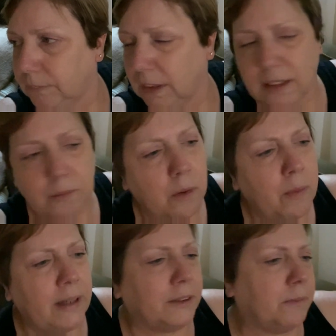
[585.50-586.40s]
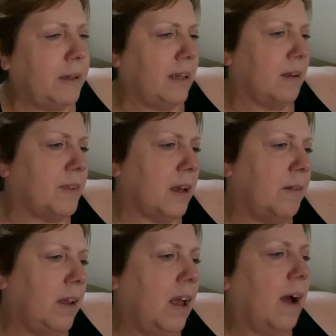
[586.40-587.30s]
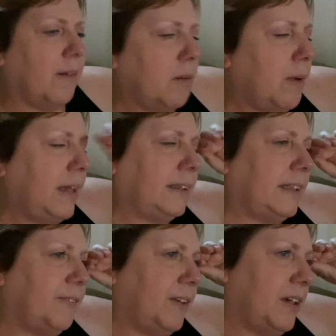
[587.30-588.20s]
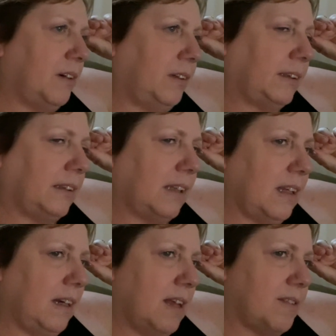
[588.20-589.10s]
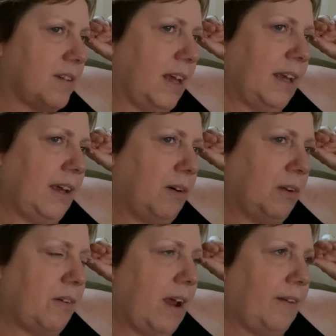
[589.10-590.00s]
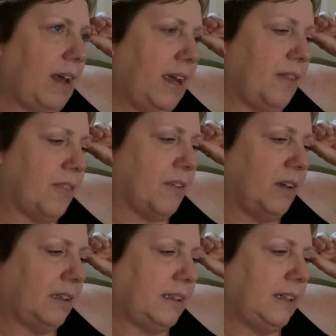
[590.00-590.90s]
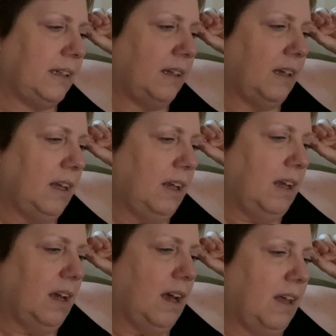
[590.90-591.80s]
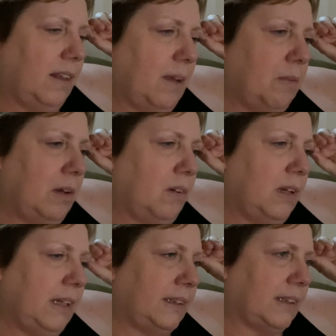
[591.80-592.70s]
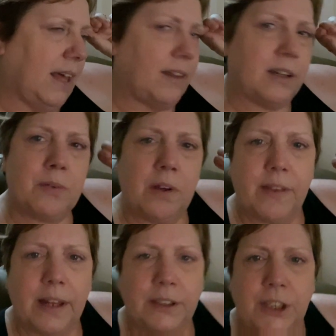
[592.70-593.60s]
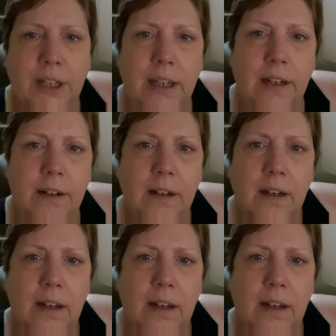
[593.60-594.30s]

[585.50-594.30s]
I think we'll wait till Pete comes home. I'm gonna wait and see if he calls, because I think last night he called around 8:30. And then we'll all eat together because we've got that chicken.